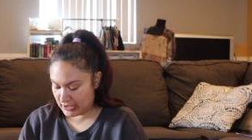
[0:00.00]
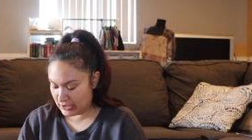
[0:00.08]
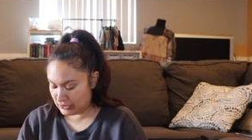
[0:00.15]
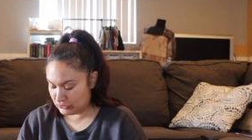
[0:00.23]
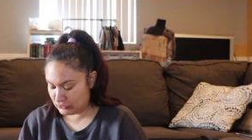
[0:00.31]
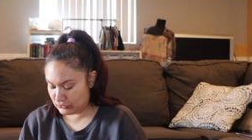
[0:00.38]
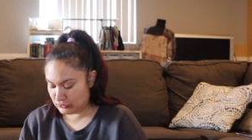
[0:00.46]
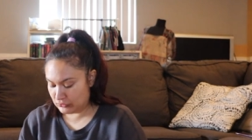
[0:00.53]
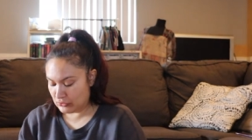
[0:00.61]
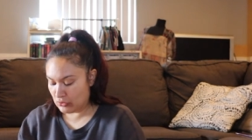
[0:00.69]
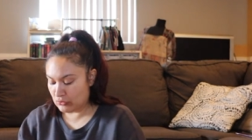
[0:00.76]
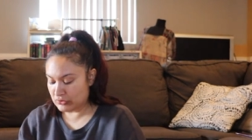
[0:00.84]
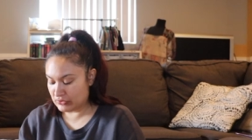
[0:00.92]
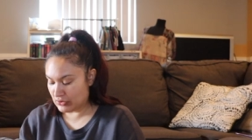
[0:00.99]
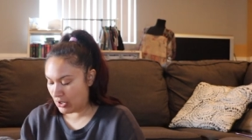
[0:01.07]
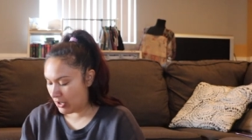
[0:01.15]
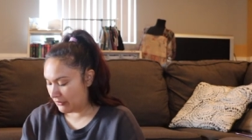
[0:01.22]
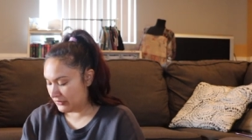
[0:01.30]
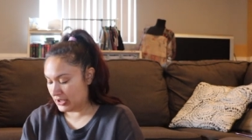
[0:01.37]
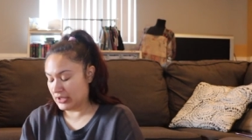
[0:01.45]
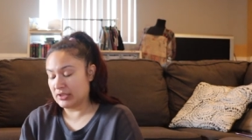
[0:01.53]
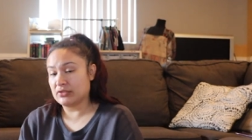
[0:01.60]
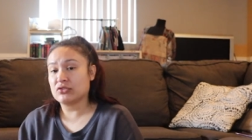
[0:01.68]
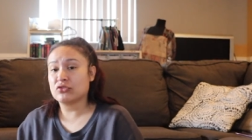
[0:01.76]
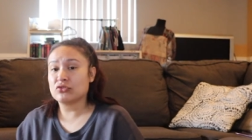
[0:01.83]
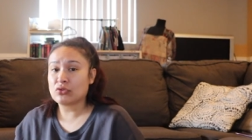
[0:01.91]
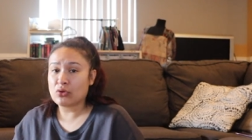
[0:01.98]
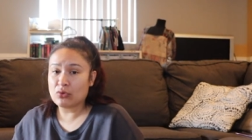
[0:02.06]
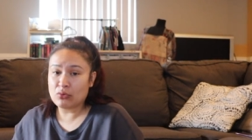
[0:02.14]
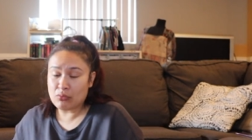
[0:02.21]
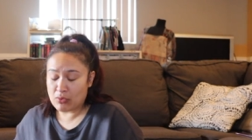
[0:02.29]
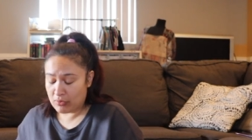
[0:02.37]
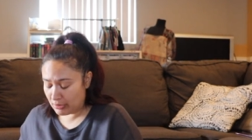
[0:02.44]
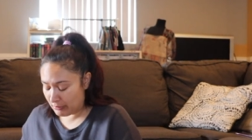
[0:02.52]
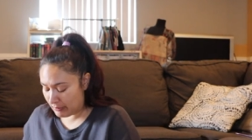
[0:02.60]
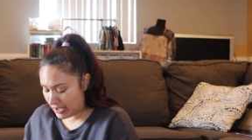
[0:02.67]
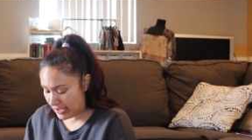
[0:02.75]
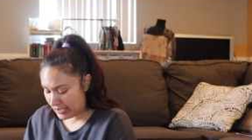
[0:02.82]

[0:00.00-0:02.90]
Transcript: It is so soft, it is so warm,